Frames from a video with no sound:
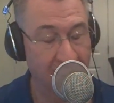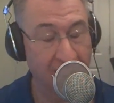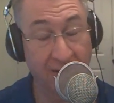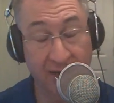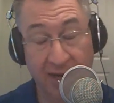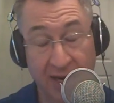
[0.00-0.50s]

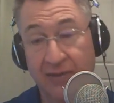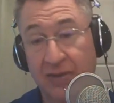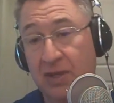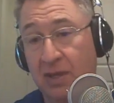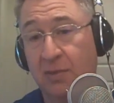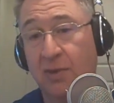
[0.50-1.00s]
they're going to give it
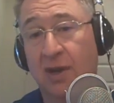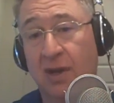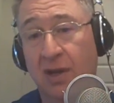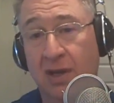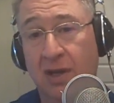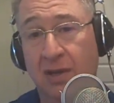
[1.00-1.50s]
to
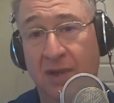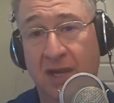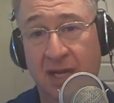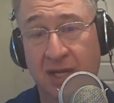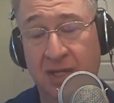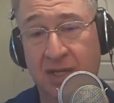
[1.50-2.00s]
LeBron,
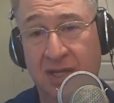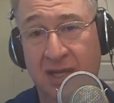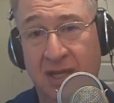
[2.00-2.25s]
because